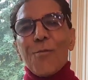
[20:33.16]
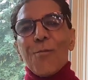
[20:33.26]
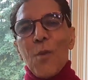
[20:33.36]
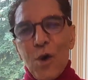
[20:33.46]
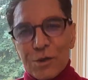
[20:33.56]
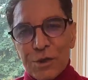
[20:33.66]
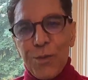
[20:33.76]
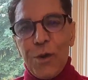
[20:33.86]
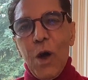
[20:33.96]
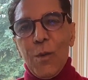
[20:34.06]

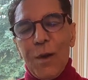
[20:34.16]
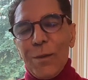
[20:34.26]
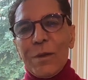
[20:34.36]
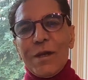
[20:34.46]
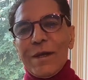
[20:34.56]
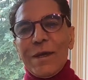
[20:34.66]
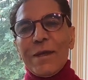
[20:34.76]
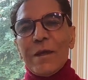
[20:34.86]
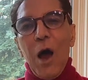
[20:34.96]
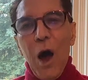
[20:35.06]
Most probably,
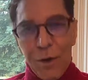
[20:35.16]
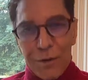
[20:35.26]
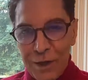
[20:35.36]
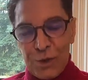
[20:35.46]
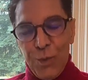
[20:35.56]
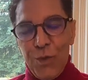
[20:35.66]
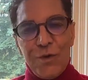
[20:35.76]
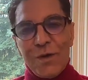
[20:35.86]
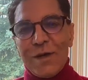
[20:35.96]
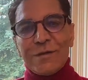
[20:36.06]
in our
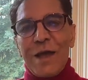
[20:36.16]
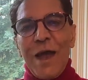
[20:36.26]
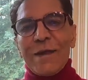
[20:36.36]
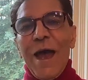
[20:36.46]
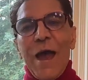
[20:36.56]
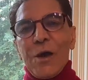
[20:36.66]
experience and